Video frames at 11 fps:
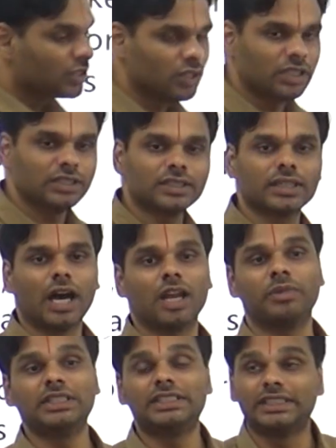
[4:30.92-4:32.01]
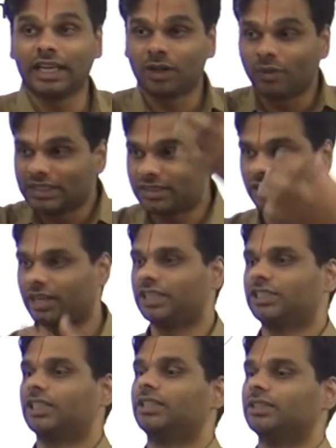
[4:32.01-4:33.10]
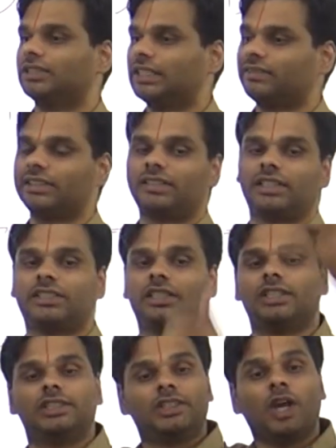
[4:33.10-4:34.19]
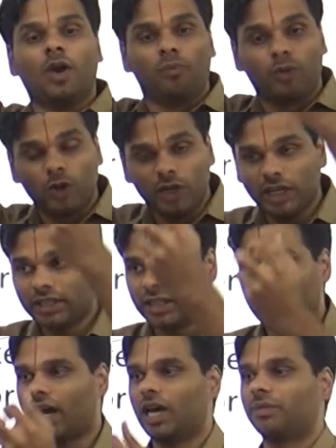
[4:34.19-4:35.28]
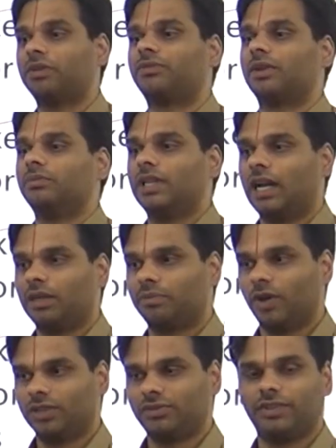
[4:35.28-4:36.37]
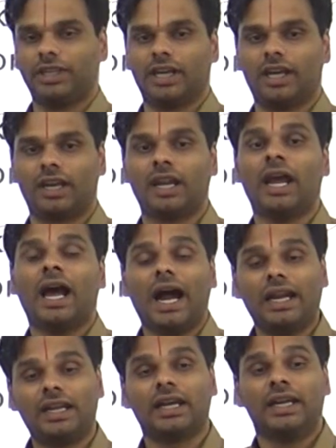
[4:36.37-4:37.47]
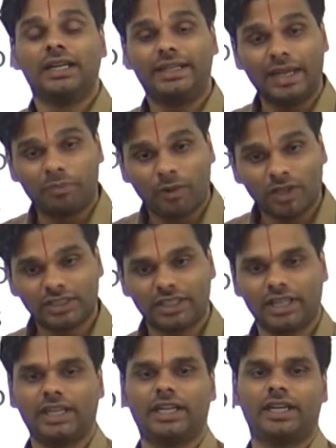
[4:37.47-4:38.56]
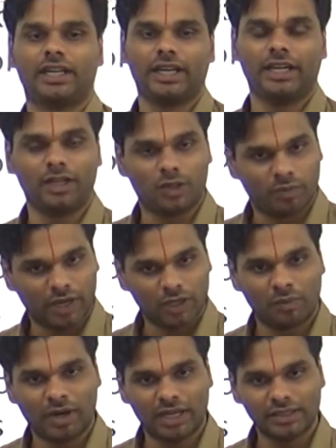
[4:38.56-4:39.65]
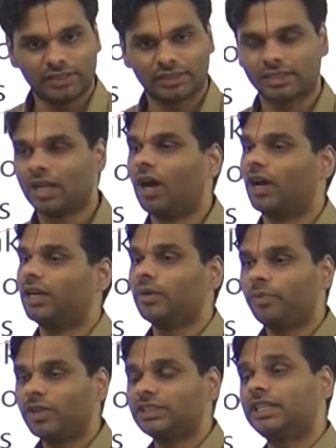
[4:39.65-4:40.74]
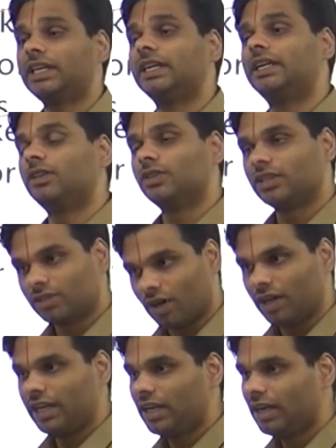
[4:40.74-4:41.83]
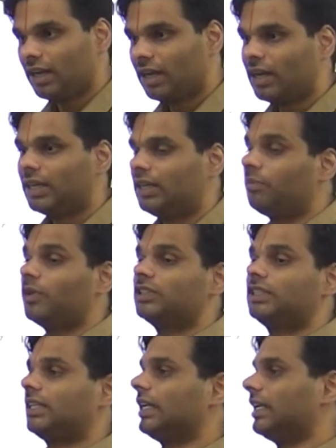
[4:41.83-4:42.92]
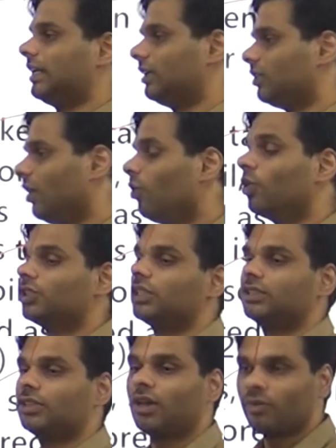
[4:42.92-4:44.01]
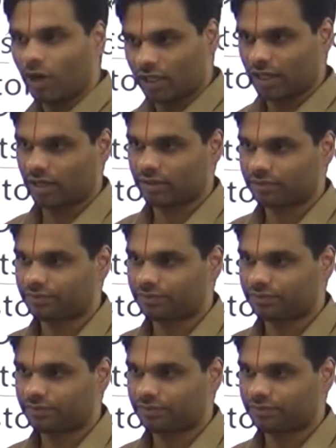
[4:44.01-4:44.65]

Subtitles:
So this is carbon sequestration. Sequestration is pulling the carbon from the atmosphere and depositing it into biomass, or depositing it to the soil, depositing it in the oceans or water.